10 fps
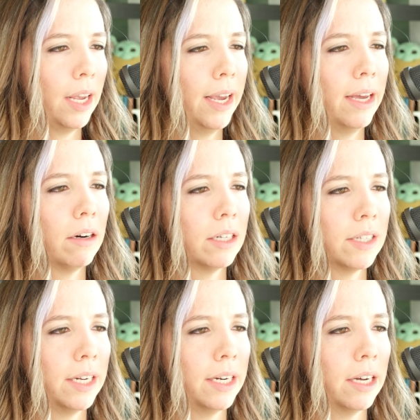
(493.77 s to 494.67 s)
and our
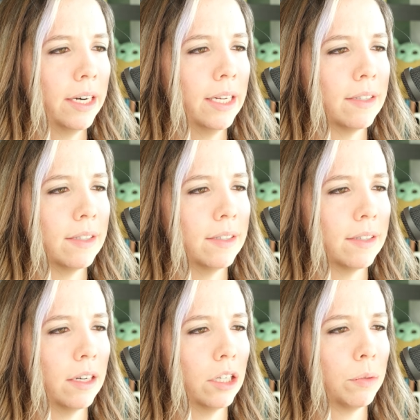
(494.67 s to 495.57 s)
intended audience is
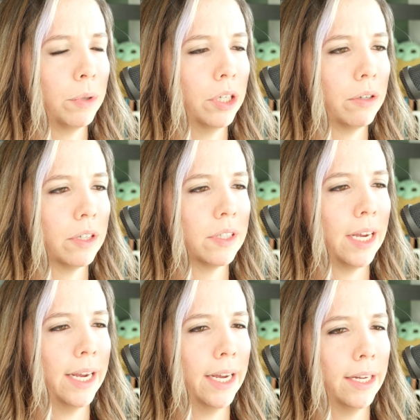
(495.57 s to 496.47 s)
entrepreneurs
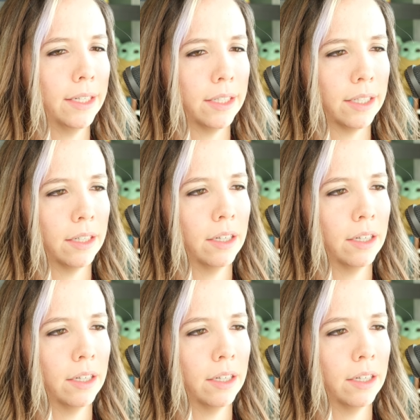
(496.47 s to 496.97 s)
and